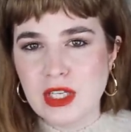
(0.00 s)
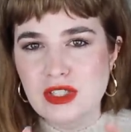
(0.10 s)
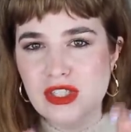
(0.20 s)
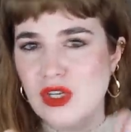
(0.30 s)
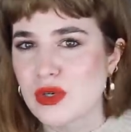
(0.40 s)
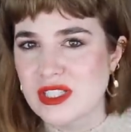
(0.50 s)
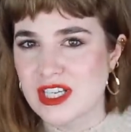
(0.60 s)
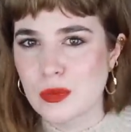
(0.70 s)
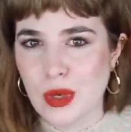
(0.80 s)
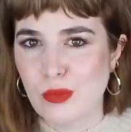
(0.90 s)
soaked
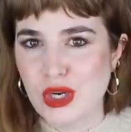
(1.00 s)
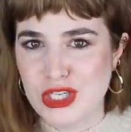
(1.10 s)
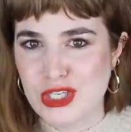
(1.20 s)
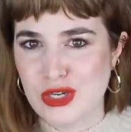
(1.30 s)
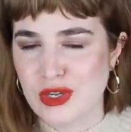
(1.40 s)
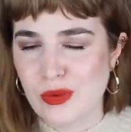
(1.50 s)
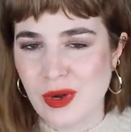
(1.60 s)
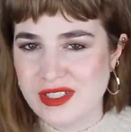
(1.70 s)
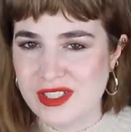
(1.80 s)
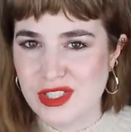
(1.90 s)
in what moisture there
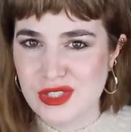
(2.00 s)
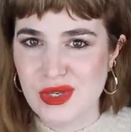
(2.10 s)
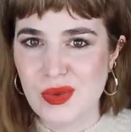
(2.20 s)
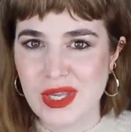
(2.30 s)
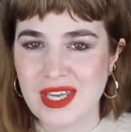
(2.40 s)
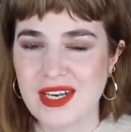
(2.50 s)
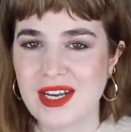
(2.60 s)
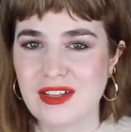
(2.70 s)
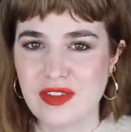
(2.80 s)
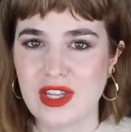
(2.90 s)
was to soak in, and
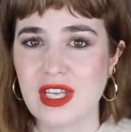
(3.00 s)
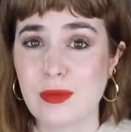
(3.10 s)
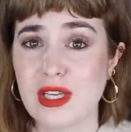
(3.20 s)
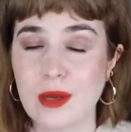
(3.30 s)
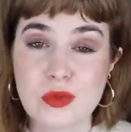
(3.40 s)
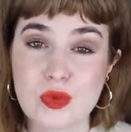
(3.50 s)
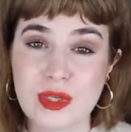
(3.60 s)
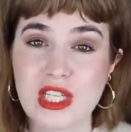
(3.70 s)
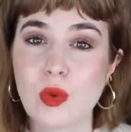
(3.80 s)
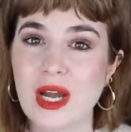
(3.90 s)
I feel like it becomes
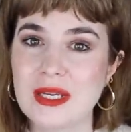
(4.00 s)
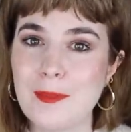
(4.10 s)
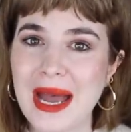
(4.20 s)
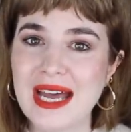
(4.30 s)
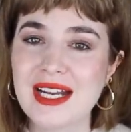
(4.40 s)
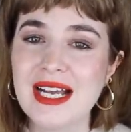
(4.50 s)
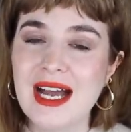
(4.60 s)
really quite matte.